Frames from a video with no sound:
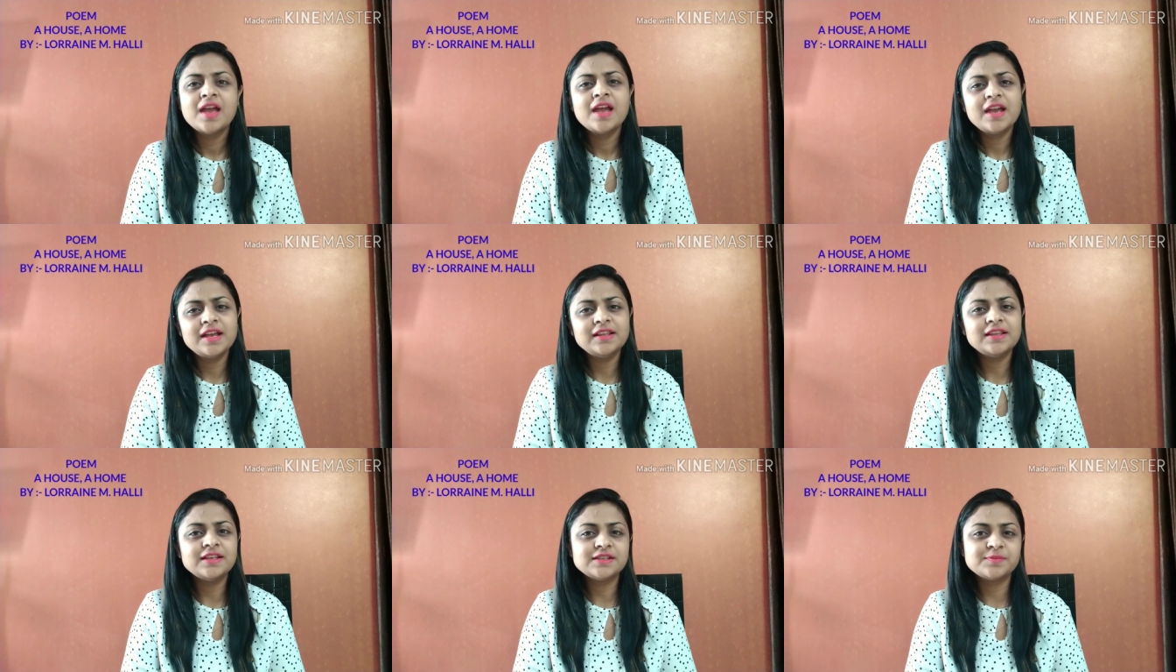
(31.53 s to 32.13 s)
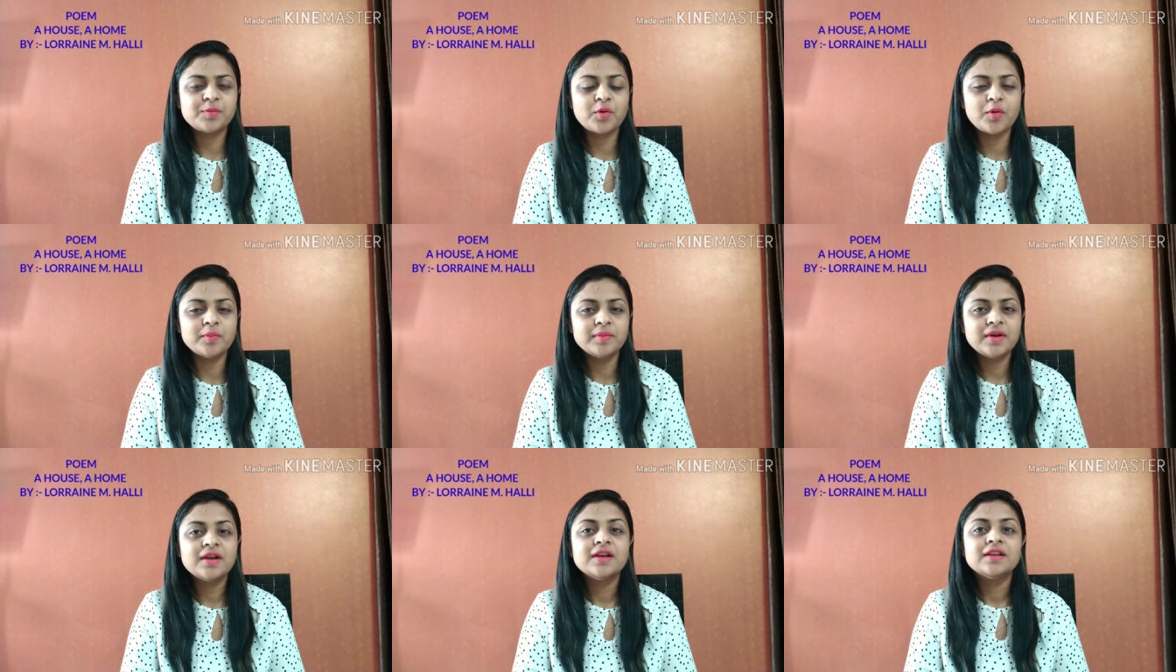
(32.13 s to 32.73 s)
In this poem,
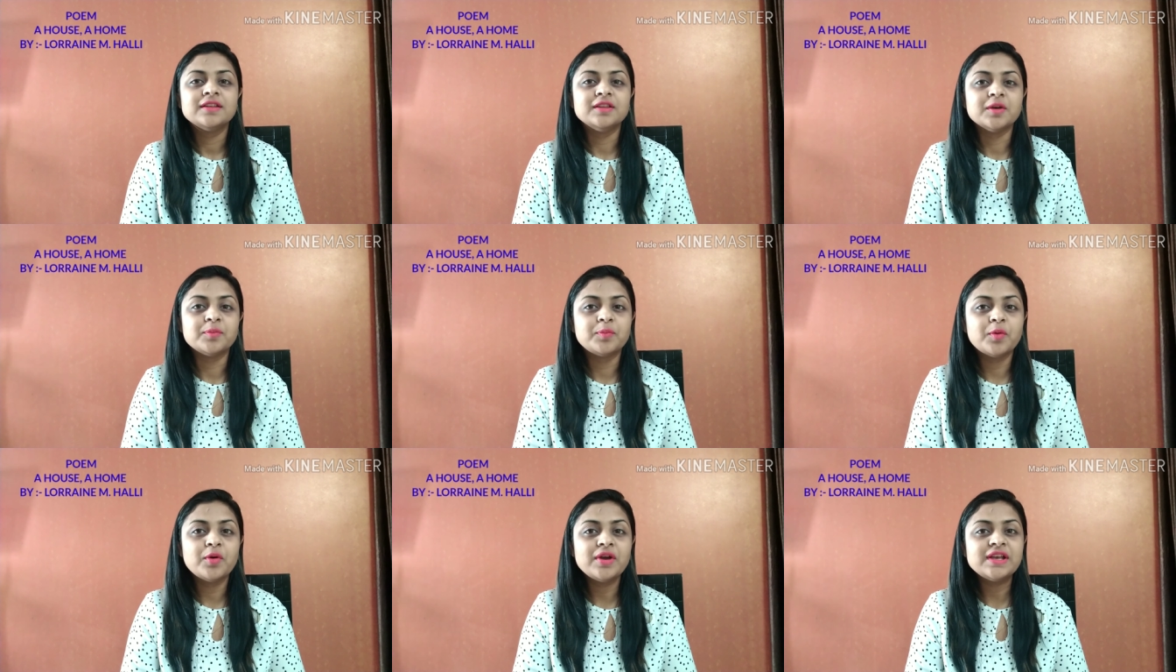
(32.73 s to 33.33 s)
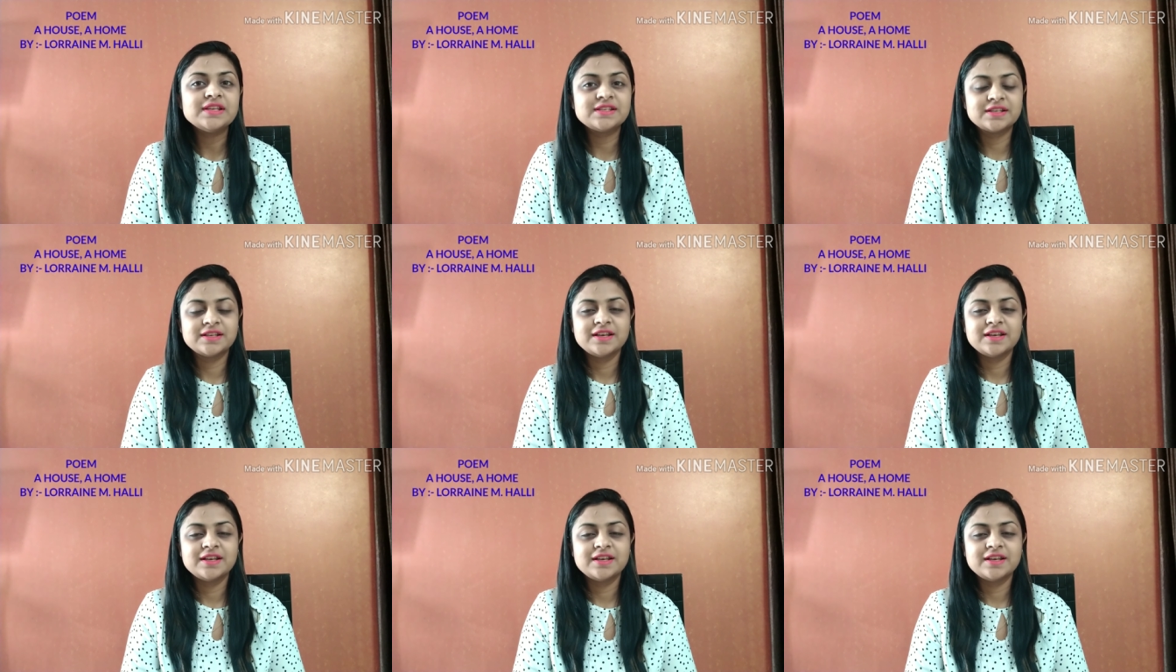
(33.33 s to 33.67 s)
the poet,